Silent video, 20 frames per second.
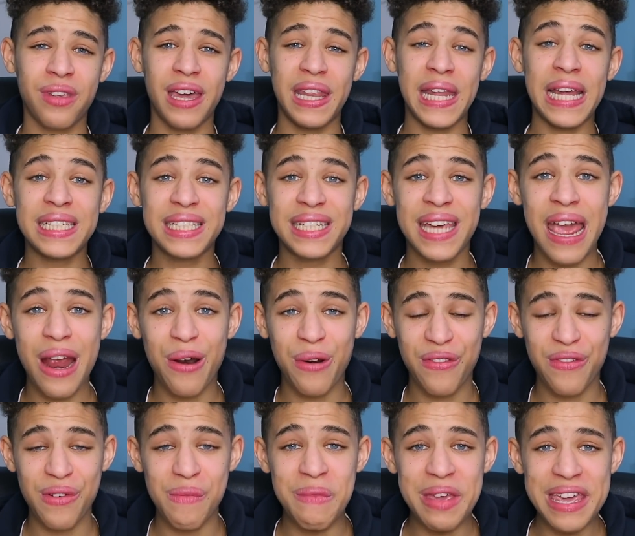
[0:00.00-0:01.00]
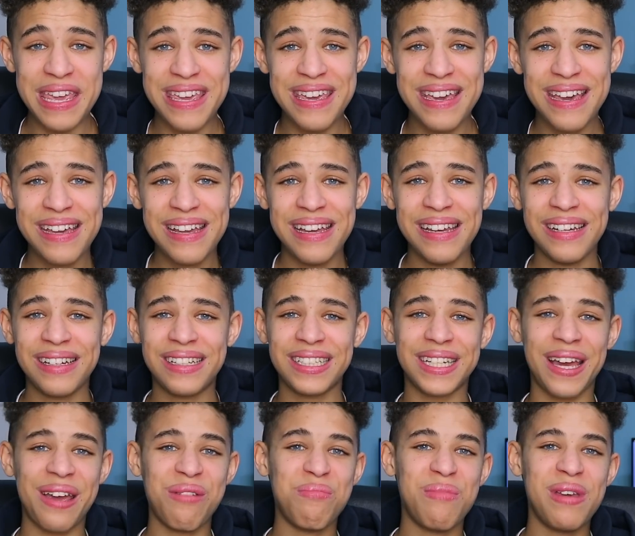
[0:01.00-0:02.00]
And that's scary for me,
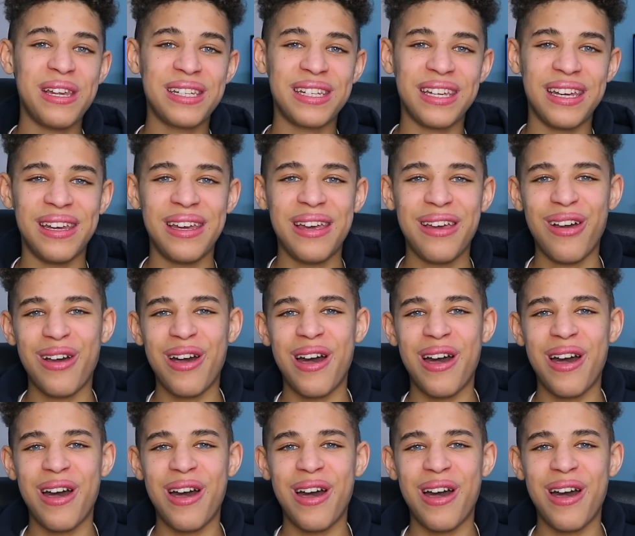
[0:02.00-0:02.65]
because I miss it.